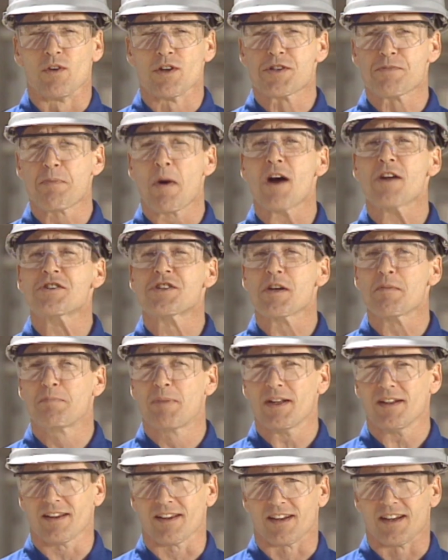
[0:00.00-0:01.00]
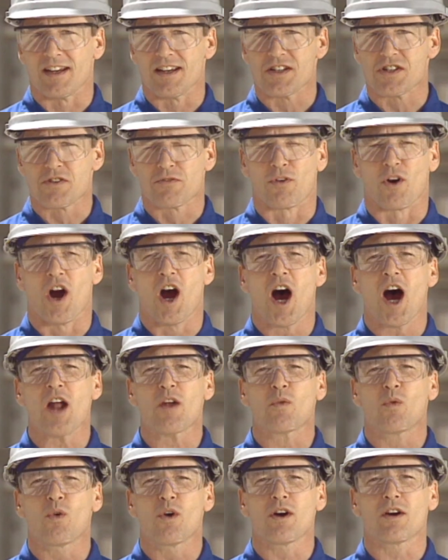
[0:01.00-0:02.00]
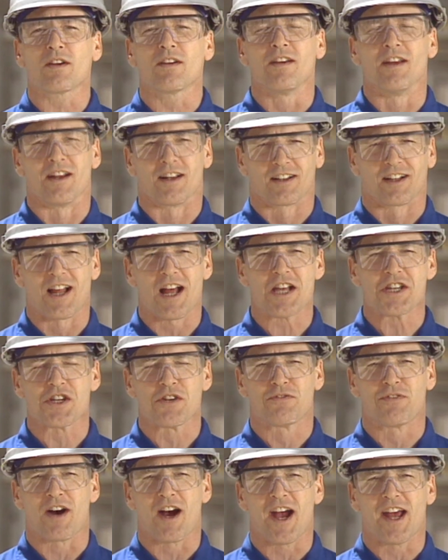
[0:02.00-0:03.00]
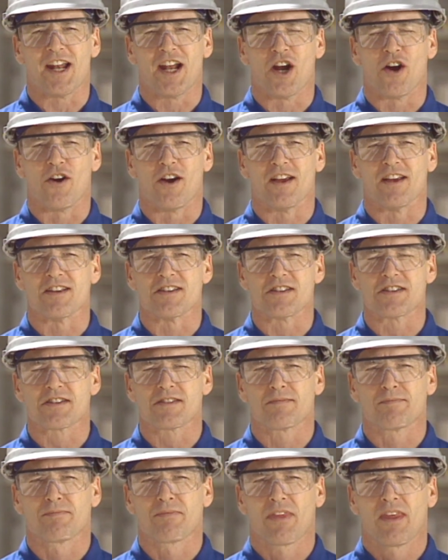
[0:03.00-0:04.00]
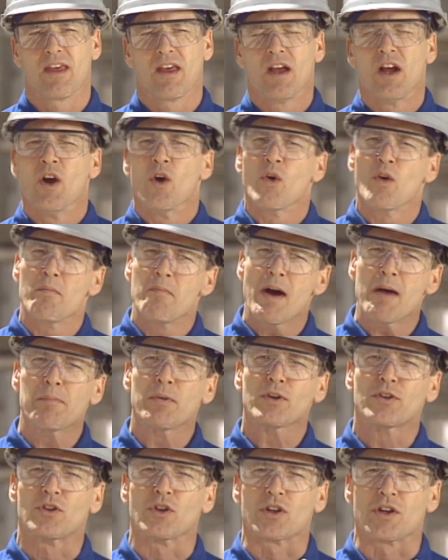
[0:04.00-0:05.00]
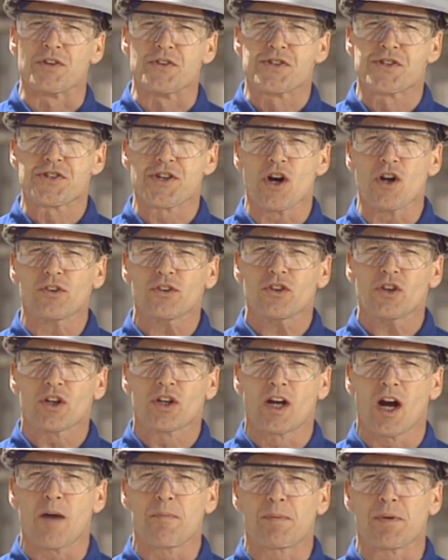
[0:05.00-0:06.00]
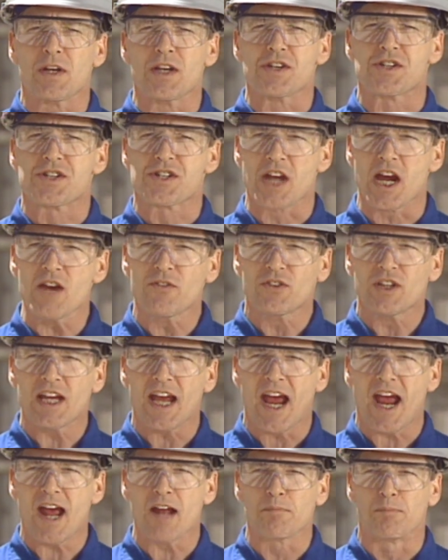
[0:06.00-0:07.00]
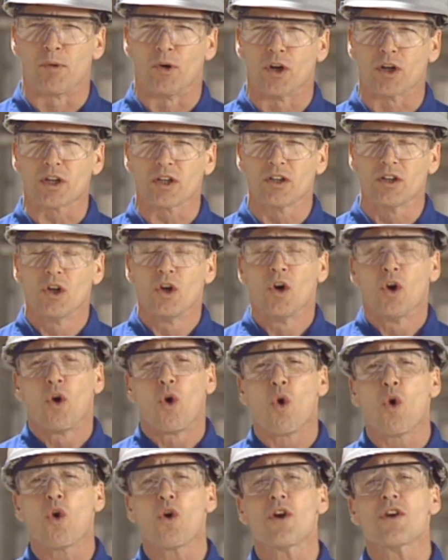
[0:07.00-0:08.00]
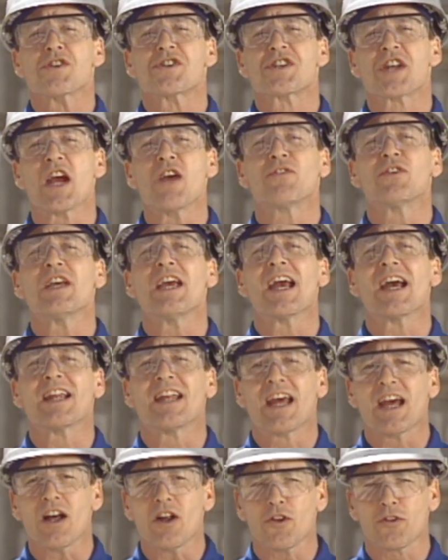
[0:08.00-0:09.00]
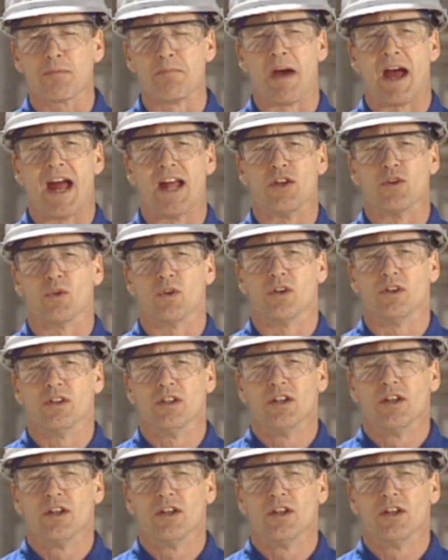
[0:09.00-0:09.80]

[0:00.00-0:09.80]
responsibilities for hot work in classified areas. Remember to consult your company's safety handbook or safety and health manual